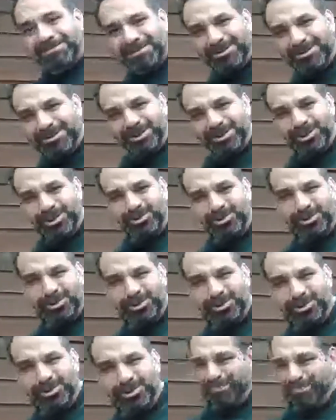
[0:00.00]
but there's a huge
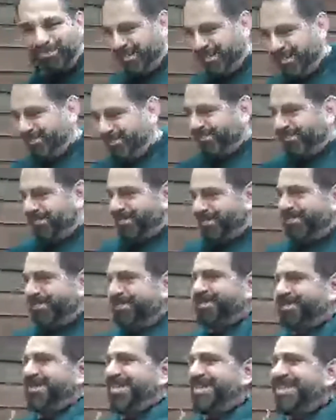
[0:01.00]
ass plant.
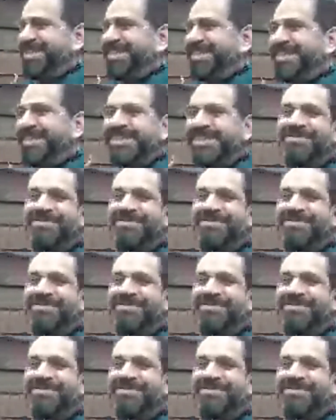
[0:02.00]
Ugh.